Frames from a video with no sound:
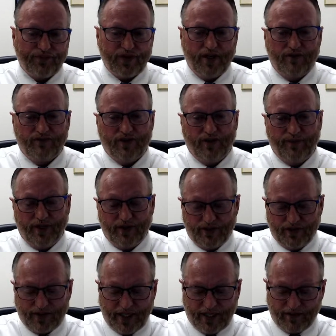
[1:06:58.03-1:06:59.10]
From there, you're
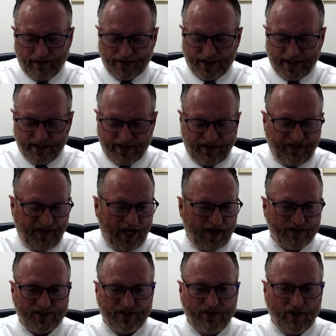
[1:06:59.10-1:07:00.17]
guaranteed a
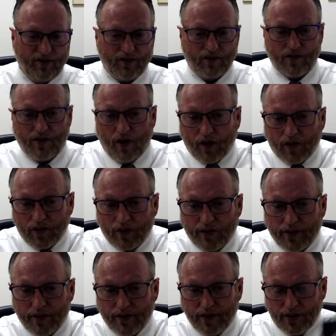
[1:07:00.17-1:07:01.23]
$1,000 card.
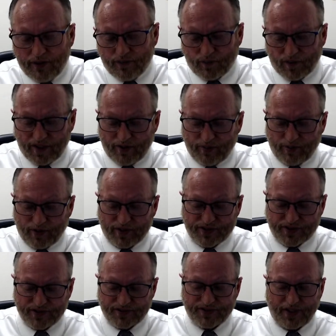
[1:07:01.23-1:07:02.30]
Reimburse
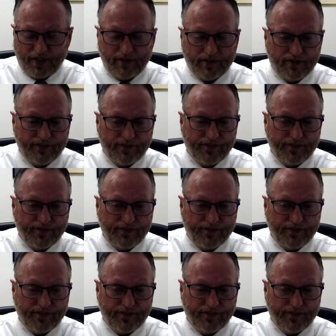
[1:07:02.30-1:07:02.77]
yourself.